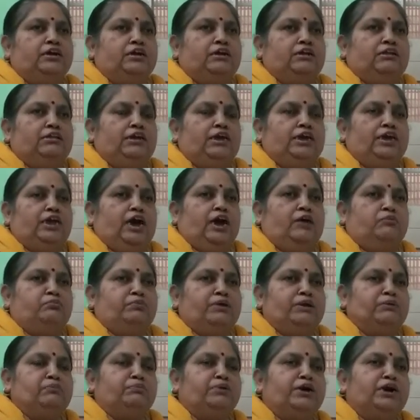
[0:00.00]
The
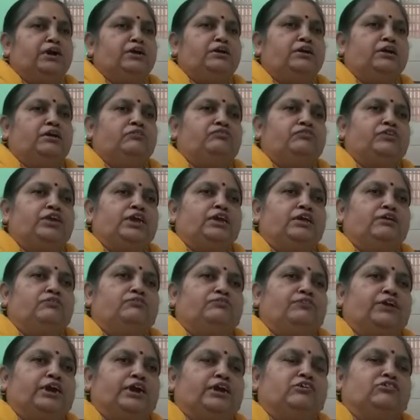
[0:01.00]
upper part of the
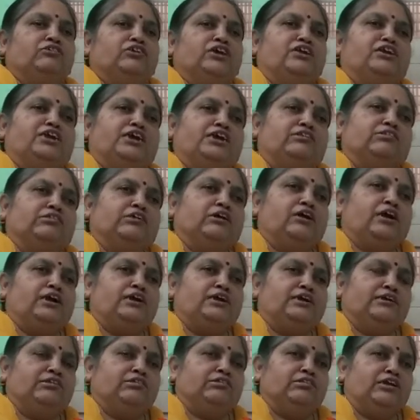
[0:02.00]
fraction is
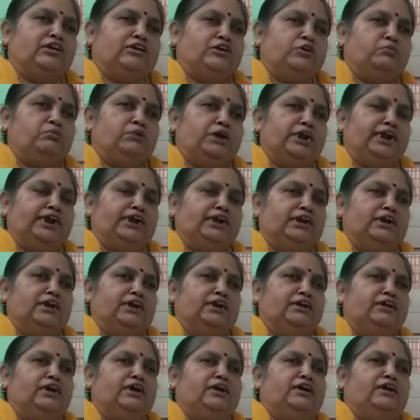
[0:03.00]
called as the numerator
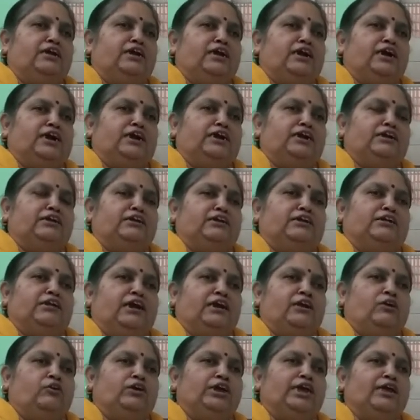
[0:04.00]
and the
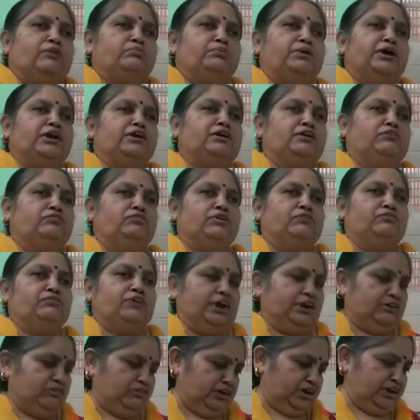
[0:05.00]
lower part of the
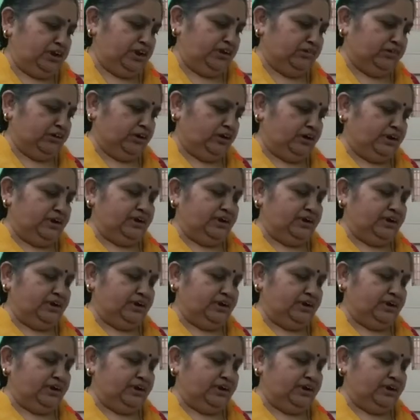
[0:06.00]
fraction is called